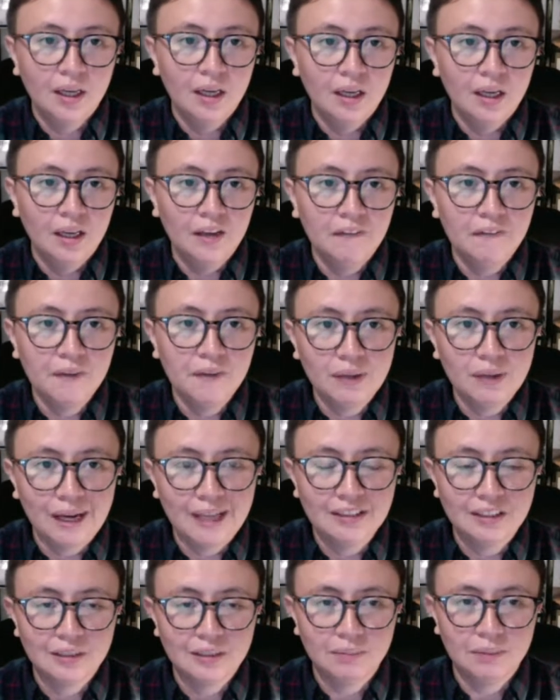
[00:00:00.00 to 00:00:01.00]
if you
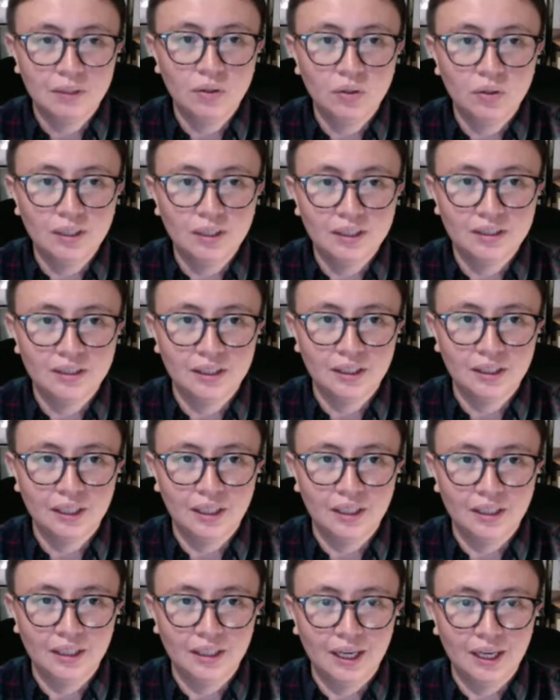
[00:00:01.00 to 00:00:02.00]
ask me
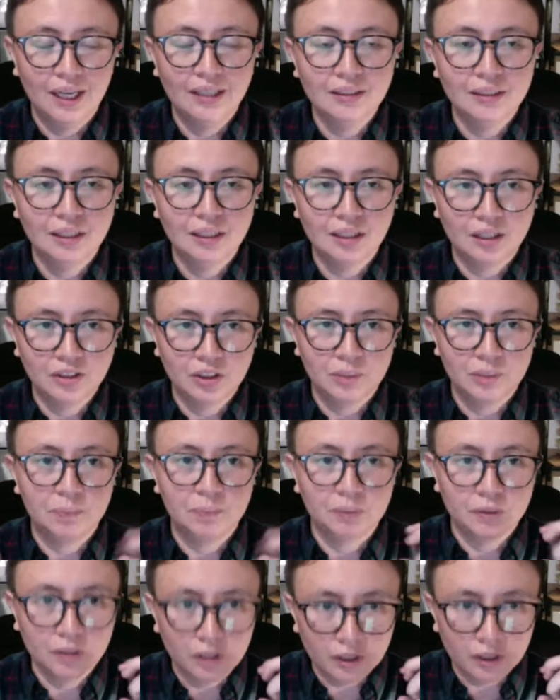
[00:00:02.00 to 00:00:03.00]
holistically, as an
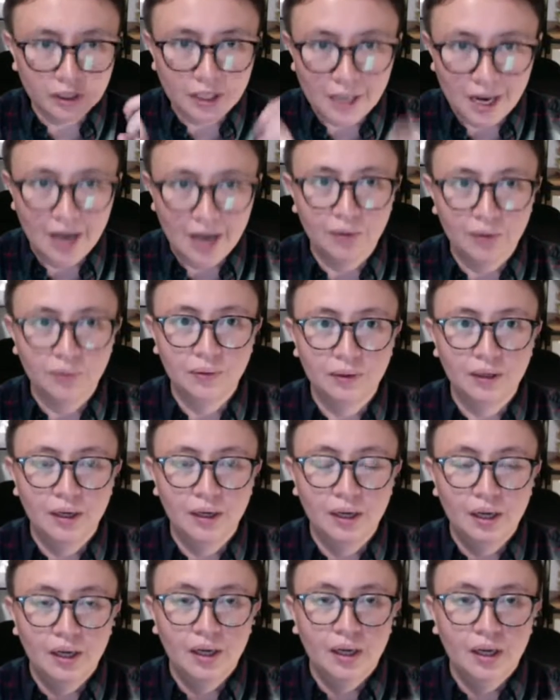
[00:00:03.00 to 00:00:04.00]
entrepreneur now,
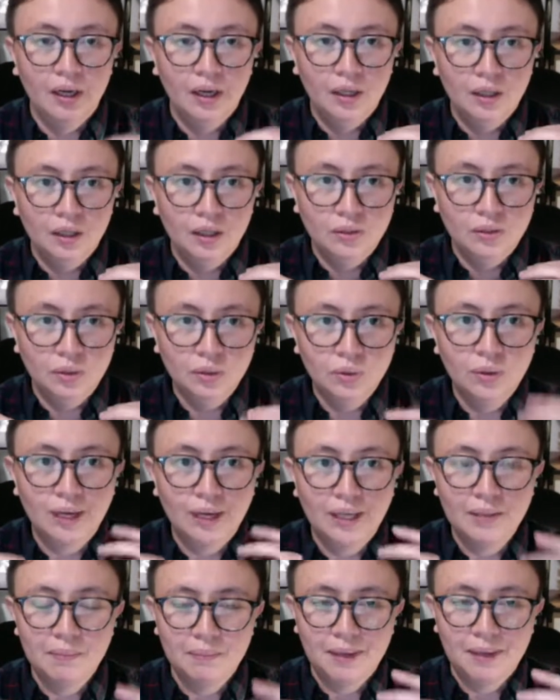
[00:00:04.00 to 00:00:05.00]
do
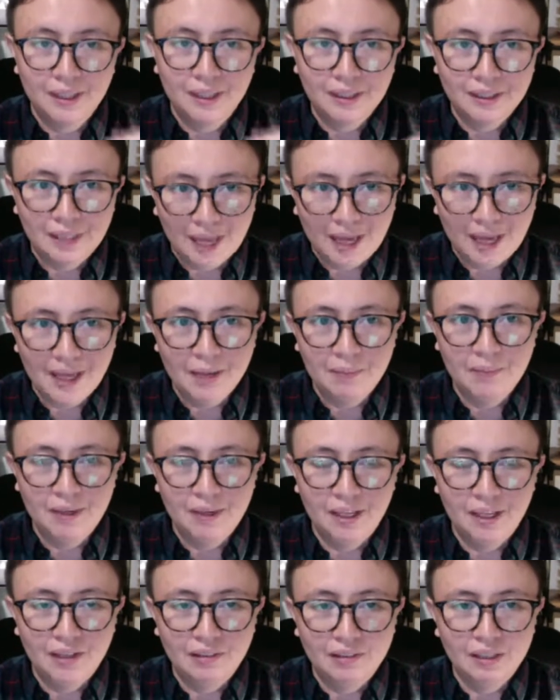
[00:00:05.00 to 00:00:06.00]
I make time
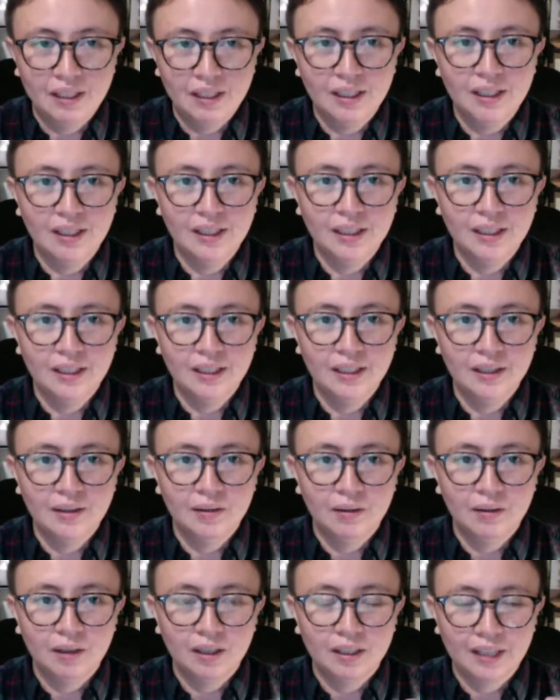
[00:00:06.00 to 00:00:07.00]
in really
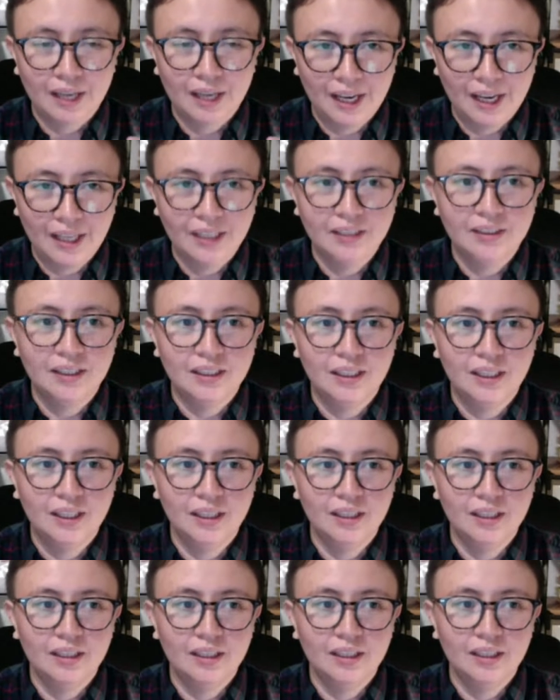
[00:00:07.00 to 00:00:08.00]

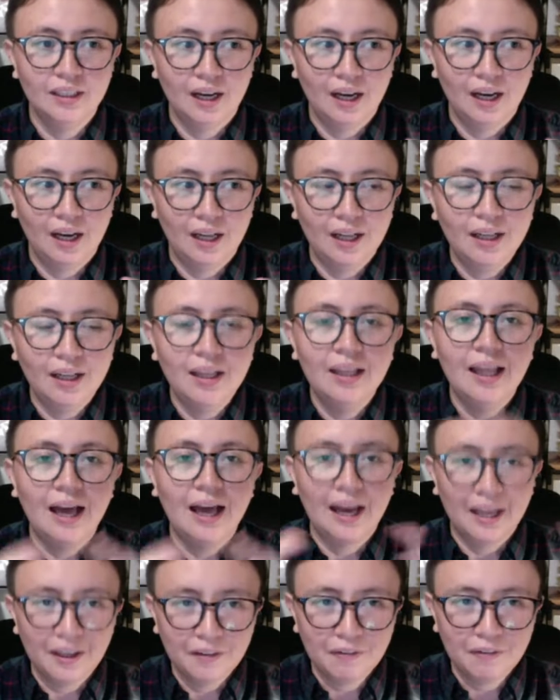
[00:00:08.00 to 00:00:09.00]
creating a
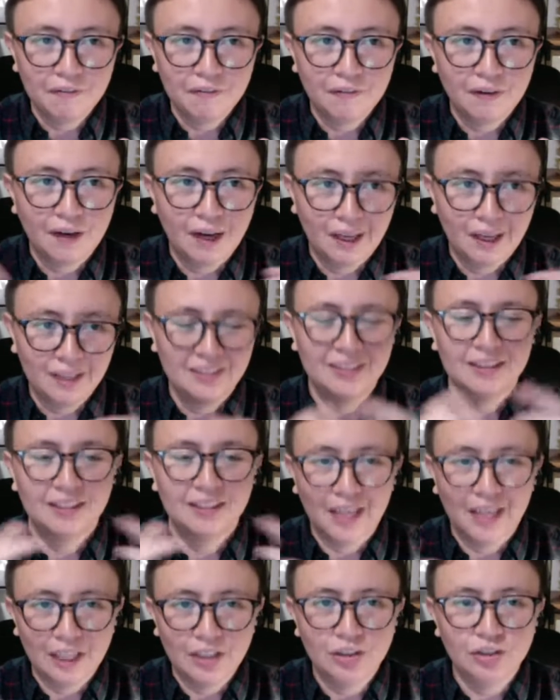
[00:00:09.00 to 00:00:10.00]
life, a
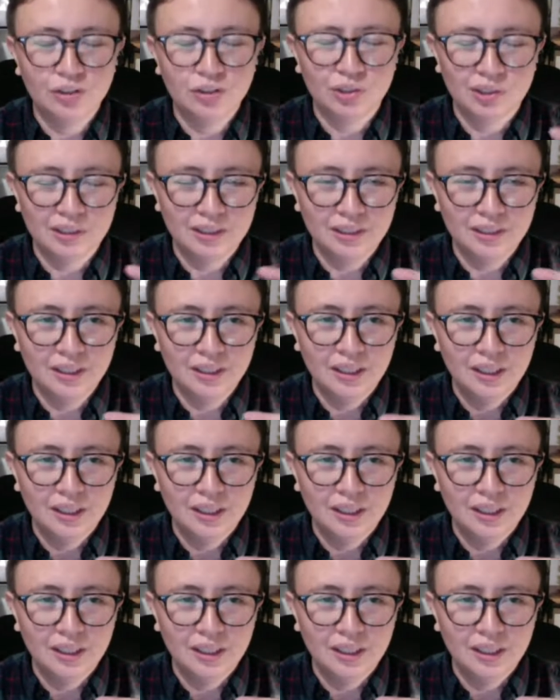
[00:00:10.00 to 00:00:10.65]
schedule,